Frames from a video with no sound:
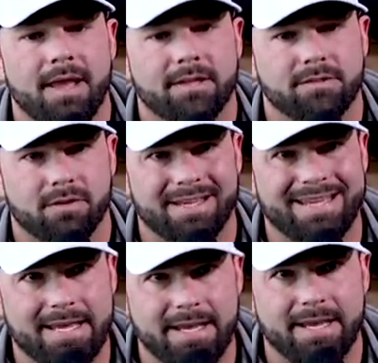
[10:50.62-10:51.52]
And so the
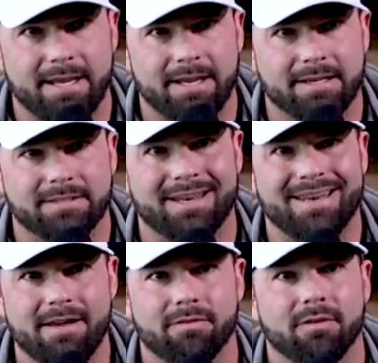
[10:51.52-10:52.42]
key is to
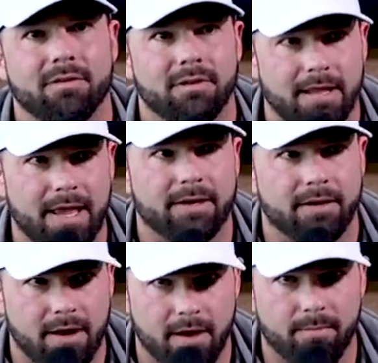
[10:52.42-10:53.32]
never let
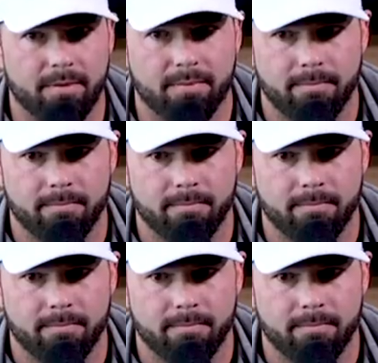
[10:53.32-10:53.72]
up.